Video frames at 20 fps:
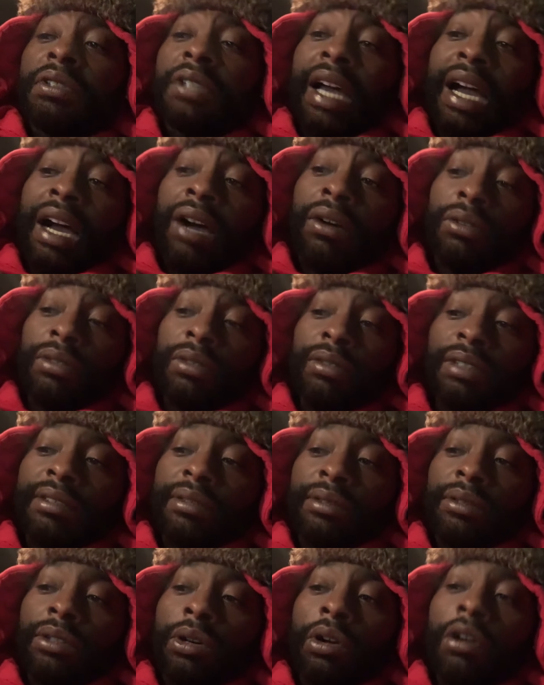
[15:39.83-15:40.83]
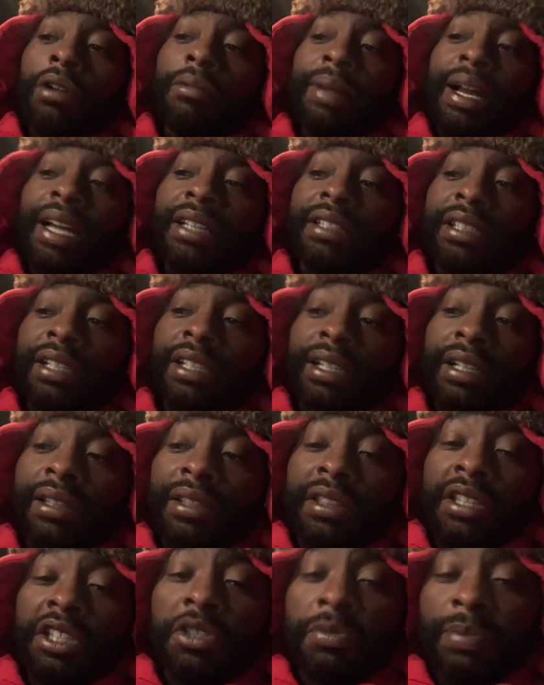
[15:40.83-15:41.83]
I, going back to
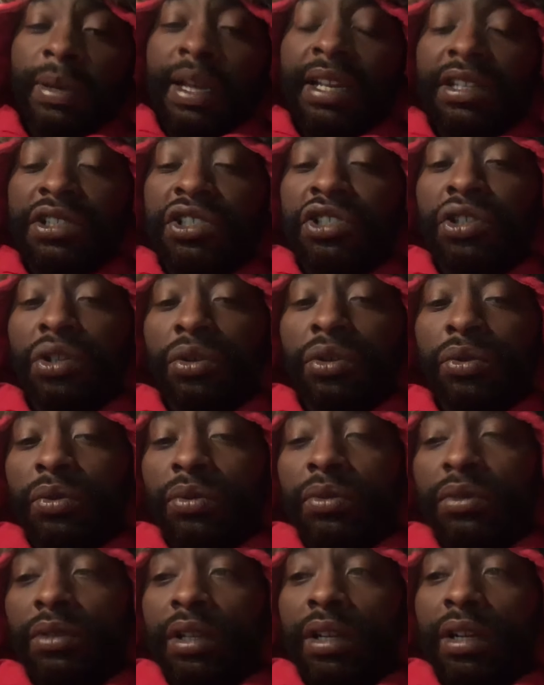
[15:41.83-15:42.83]
this past June